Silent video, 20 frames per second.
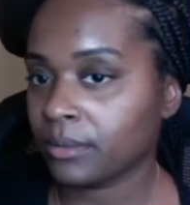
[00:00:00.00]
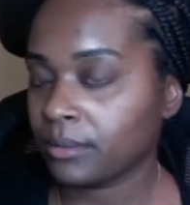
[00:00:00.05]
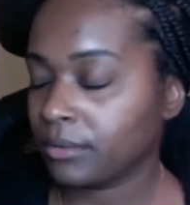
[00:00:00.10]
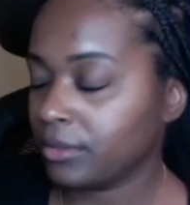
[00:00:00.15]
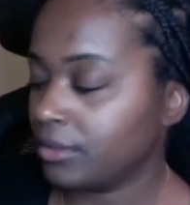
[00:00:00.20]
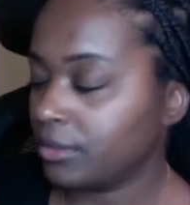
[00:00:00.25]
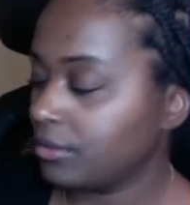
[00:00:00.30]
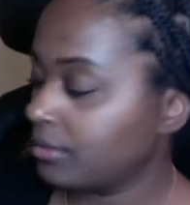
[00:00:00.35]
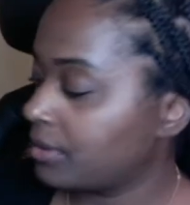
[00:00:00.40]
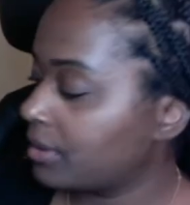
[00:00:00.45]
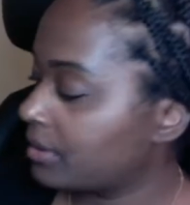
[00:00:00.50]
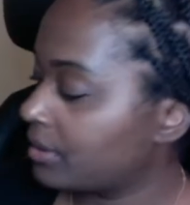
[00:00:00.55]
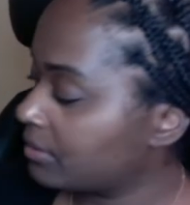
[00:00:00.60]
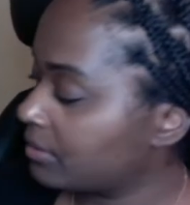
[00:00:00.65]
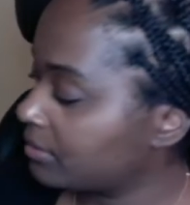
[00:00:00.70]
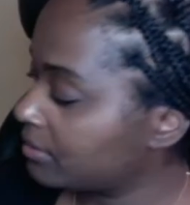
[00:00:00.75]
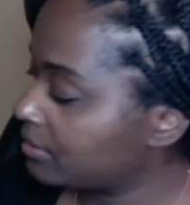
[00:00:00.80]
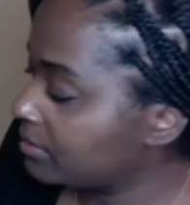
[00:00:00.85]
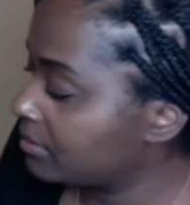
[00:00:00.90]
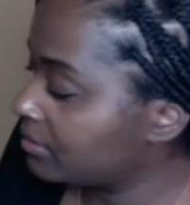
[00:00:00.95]
Union.
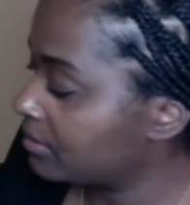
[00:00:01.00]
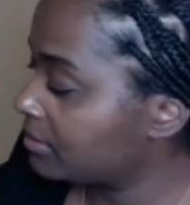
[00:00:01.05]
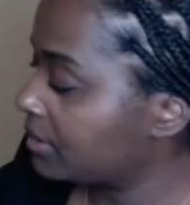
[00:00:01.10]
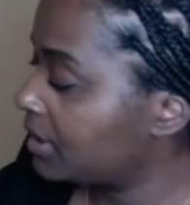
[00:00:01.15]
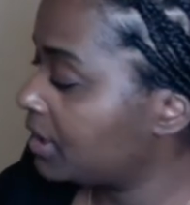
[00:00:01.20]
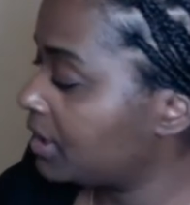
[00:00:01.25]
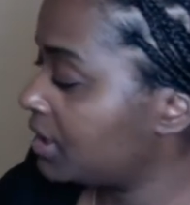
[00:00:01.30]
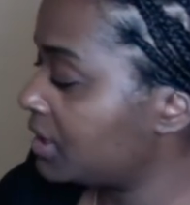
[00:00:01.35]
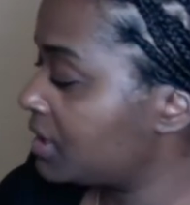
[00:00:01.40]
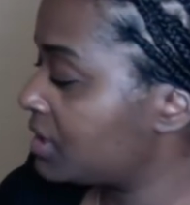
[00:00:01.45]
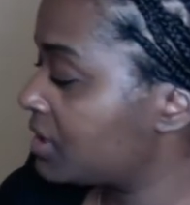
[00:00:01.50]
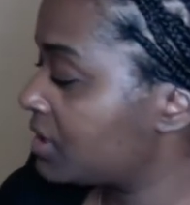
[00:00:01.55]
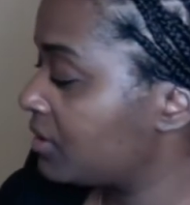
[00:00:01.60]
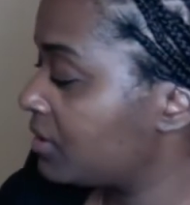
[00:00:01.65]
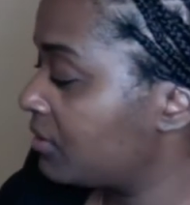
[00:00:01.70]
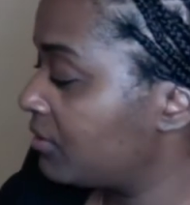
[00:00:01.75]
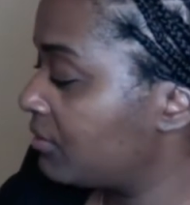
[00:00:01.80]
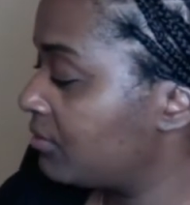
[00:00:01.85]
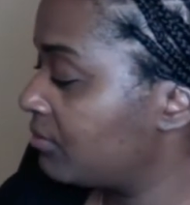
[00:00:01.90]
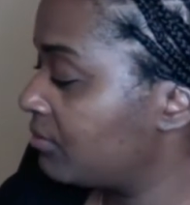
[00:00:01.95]
Getting in
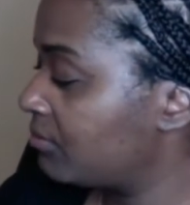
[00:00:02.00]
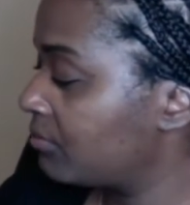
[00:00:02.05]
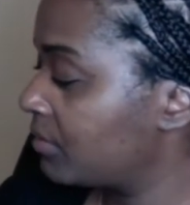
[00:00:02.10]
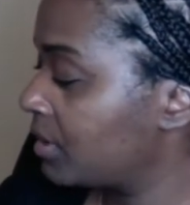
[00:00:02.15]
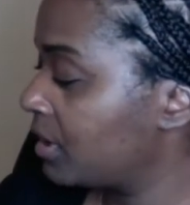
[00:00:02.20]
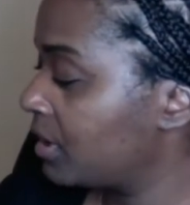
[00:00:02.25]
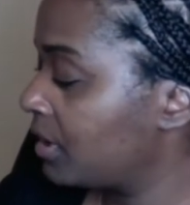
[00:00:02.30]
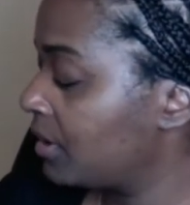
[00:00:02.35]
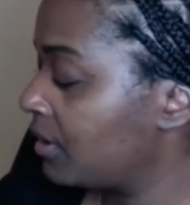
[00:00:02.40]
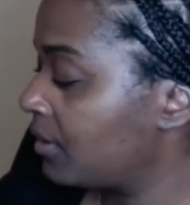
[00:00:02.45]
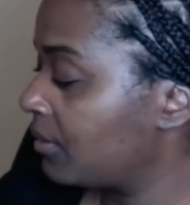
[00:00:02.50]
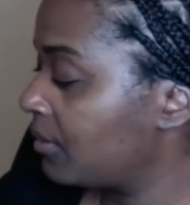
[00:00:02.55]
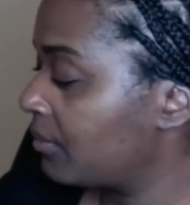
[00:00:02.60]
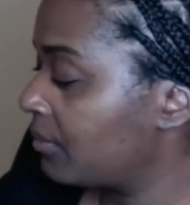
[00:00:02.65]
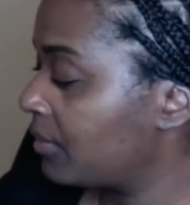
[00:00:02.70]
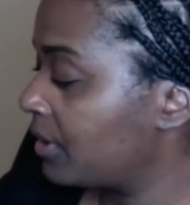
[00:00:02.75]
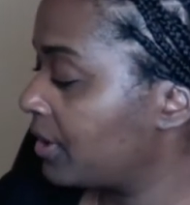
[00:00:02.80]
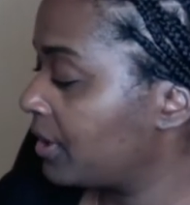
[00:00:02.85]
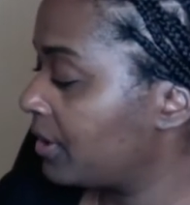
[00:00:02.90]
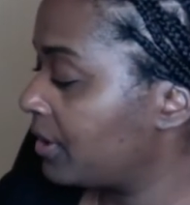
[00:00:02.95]
tune
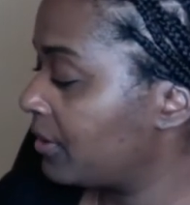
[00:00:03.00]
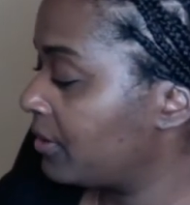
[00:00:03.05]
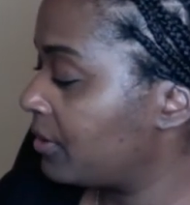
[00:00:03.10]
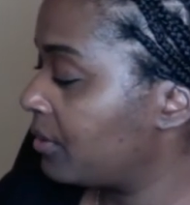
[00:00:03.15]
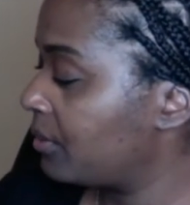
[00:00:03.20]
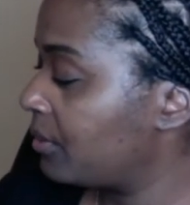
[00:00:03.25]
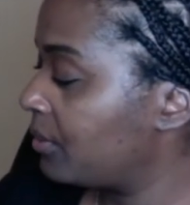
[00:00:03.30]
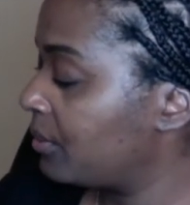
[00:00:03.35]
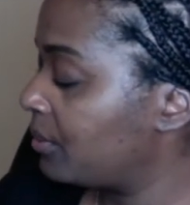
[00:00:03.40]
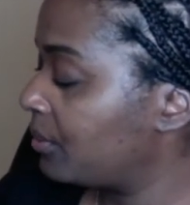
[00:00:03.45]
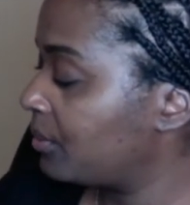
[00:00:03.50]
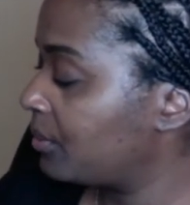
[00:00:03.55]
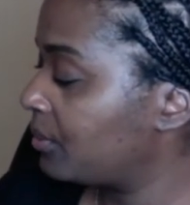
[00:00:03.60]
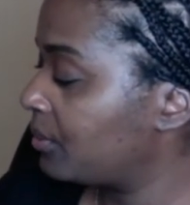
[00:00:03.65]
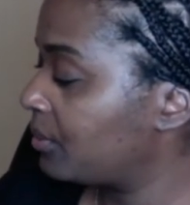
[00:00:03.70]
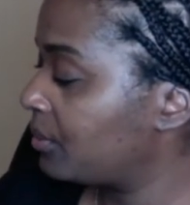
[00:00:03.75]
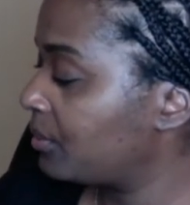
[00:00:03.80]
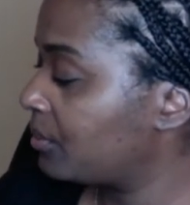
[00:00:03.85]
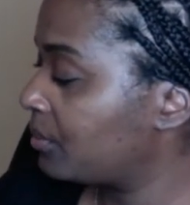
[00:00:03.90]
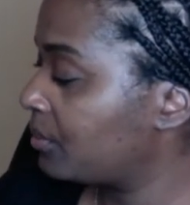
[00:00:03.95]
with who
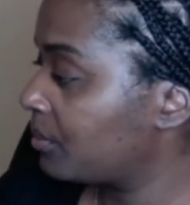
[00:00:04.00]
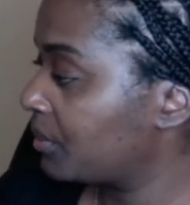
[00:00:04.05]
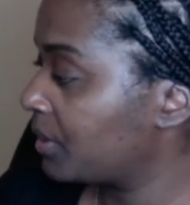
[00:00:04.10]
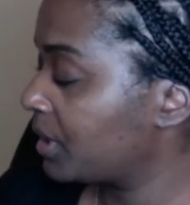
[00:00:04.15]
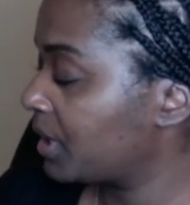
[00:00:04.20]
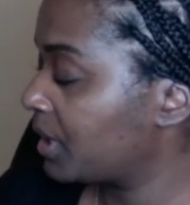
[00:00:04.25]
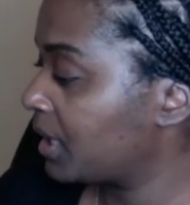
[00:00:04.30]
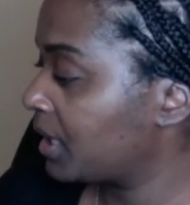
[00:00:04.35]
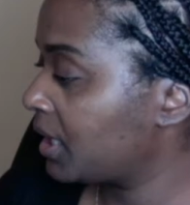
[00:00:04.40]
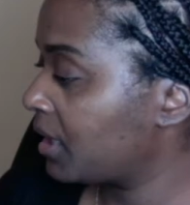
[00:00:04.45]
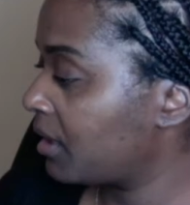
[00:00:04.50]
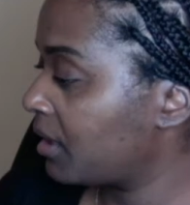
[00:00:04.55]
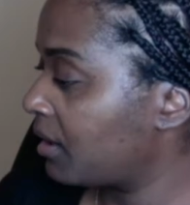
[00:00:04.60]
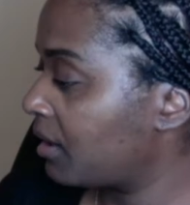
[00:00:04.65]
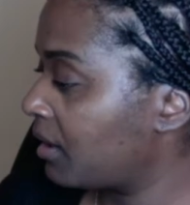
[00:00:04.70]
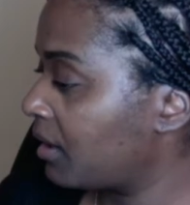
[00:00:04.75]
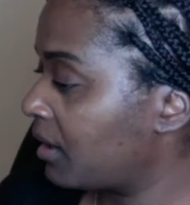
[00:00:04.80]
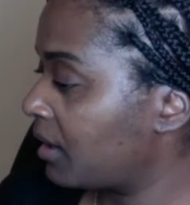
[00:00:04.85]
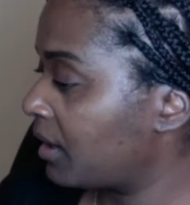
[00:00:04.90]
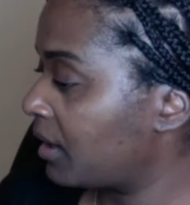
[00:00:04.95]
you really
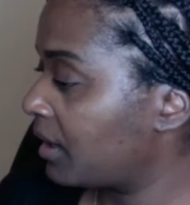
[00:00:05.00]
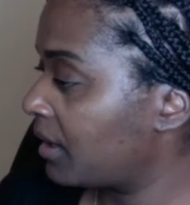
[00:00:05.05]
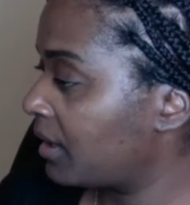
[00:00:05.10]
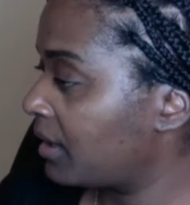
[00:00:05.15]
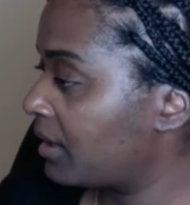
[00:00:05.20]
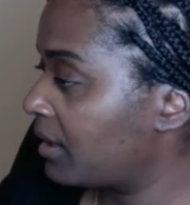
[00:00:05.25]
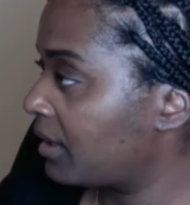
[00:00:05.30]
are.